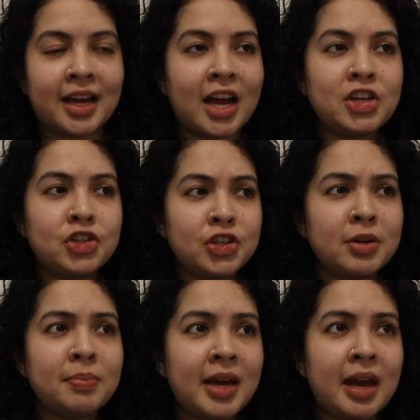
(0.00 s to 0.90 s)
Like I
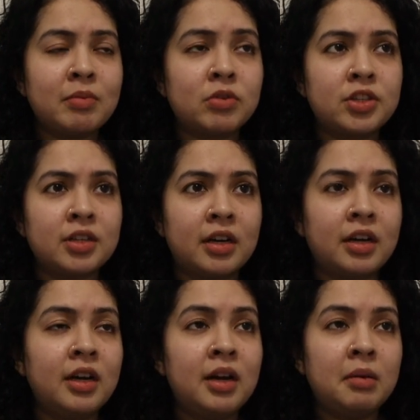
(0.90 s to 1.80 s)
should be able
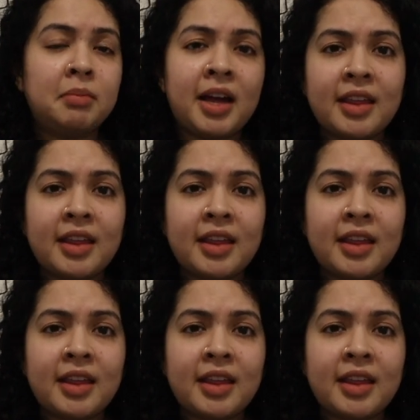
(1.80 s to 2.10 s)
to buy